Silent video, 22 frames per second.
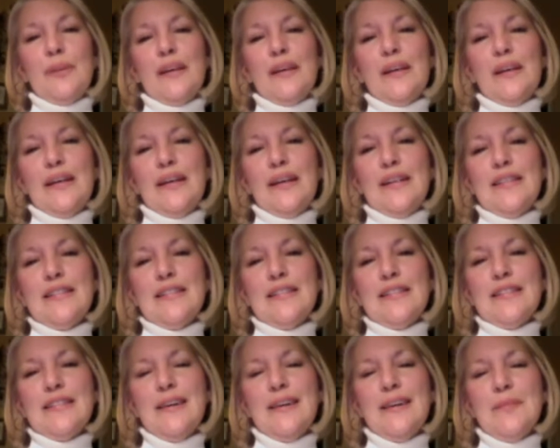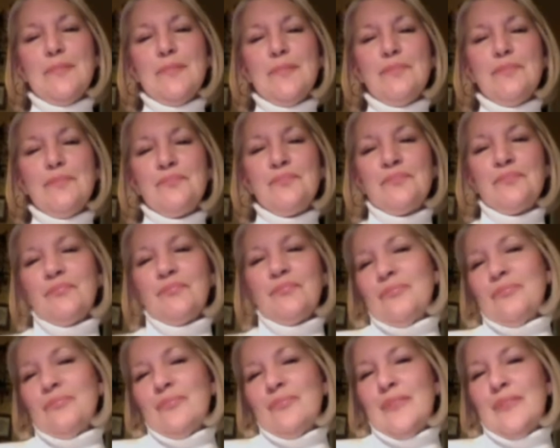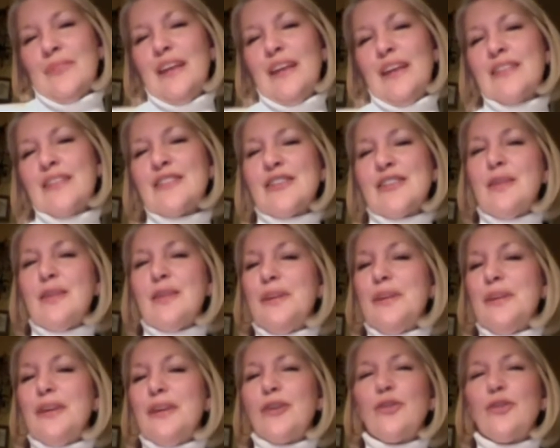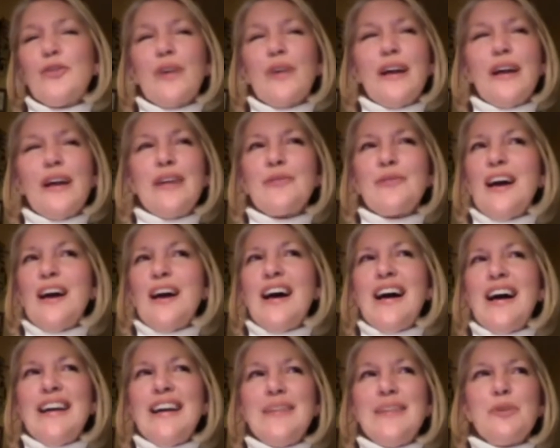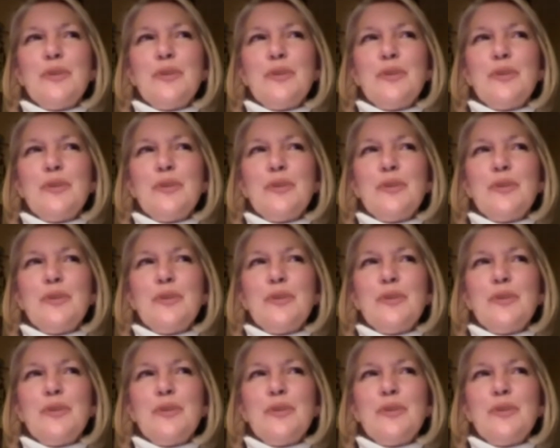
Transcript: And it's going to be a great ride.